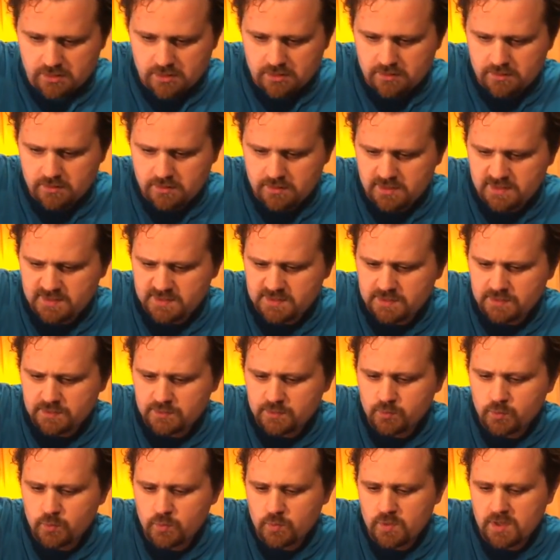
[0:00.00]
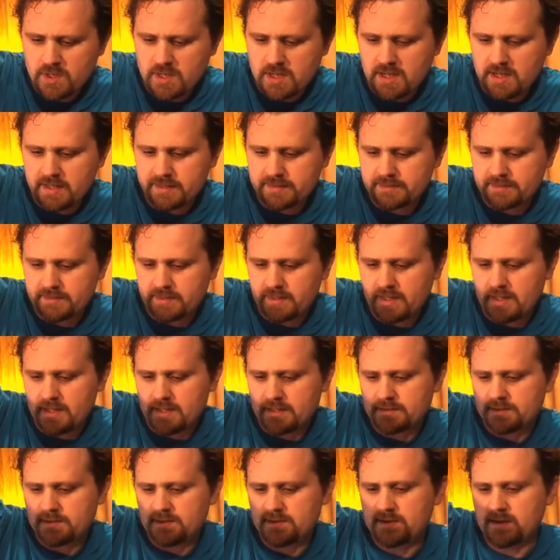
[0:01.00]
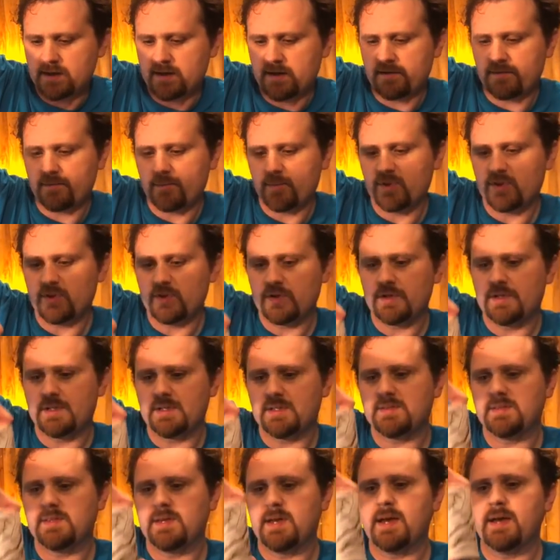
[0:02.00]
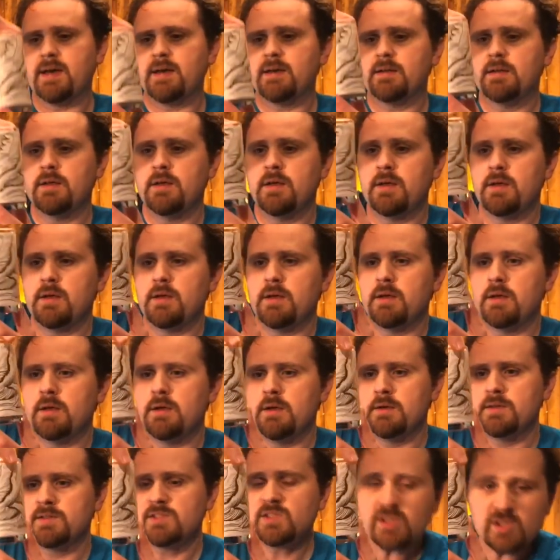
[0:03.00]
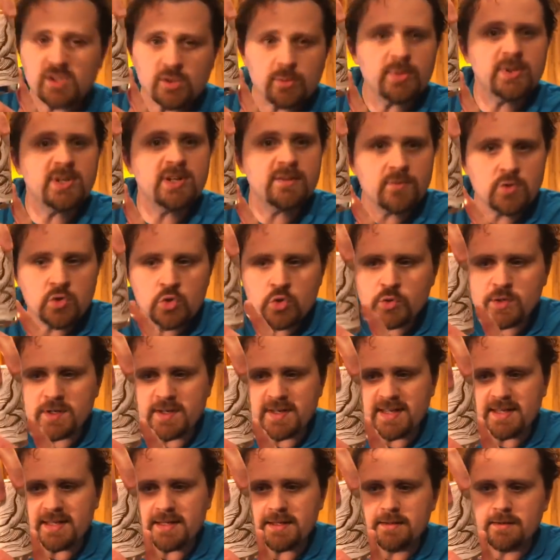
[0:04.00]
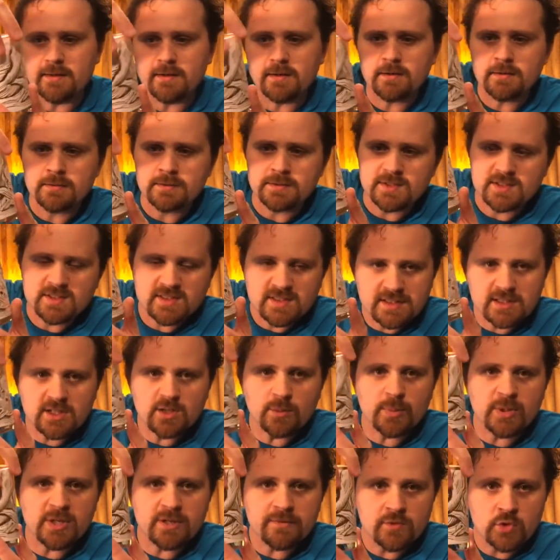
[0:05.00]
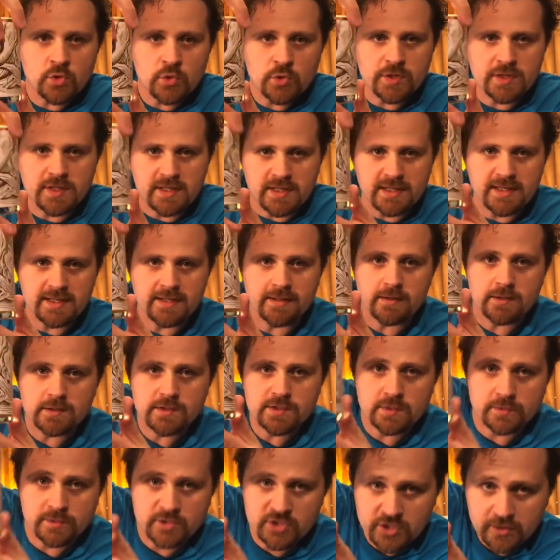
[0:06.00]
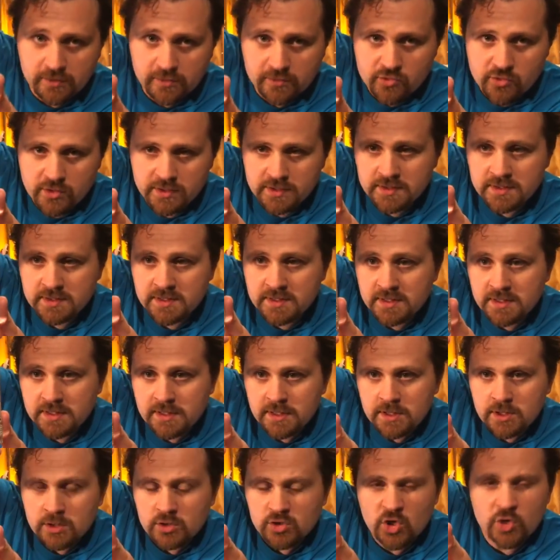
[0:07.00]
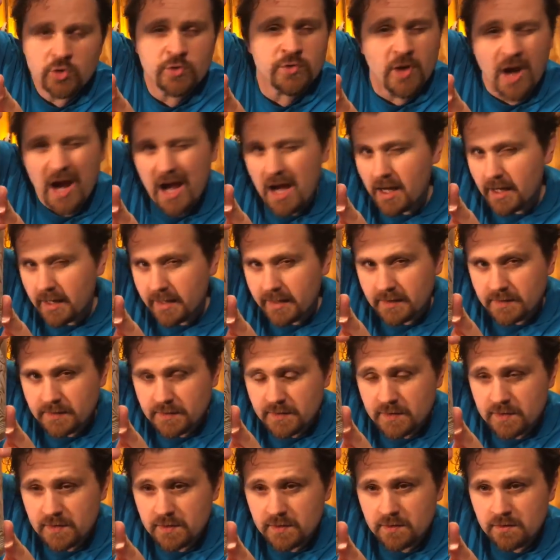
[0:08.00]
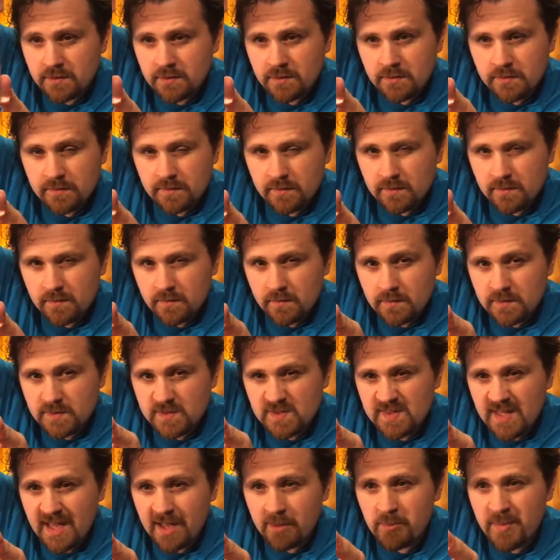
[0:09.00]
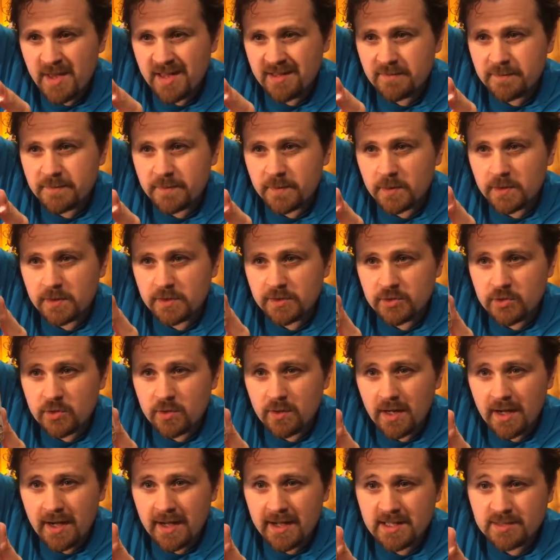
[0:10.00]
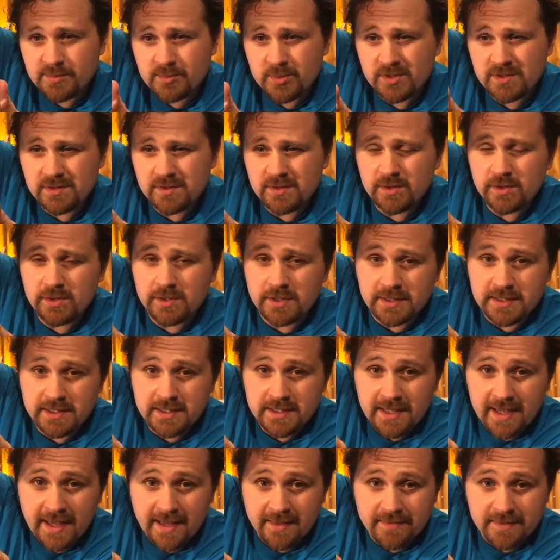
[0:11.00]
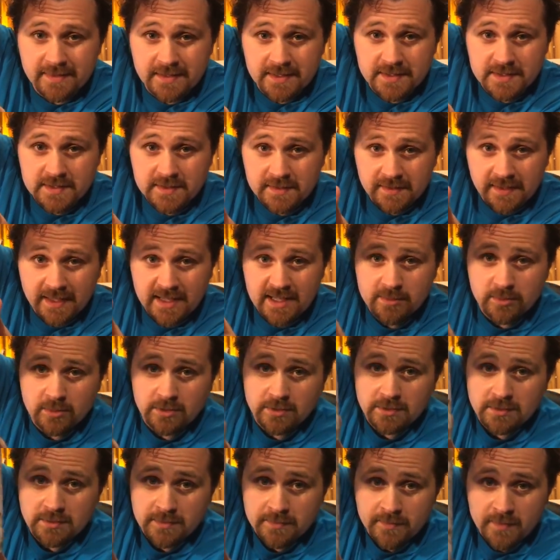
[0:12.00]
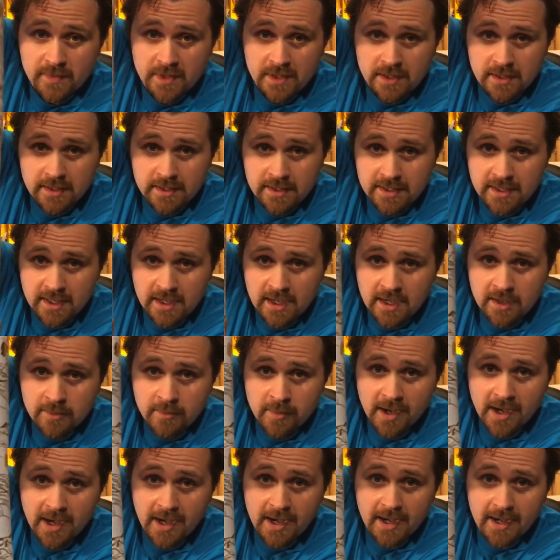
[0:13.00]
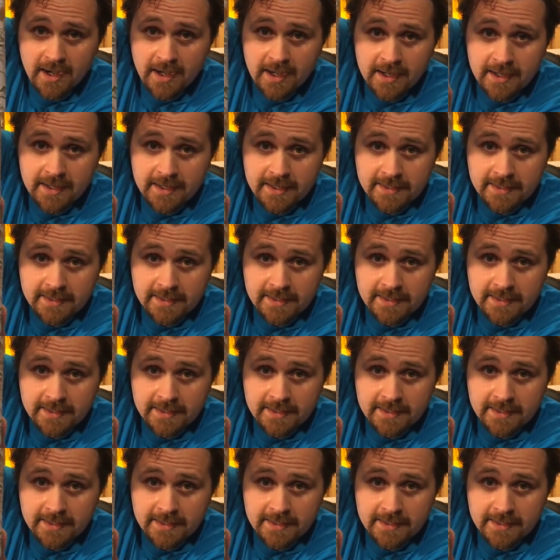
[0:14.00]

This is odd, odd stuff, but look at that. There's a little bit of nudity here. There's a little bit of nudity here. So children, turn your eyes. It's not meant for your eyes, but look at this label. Come on.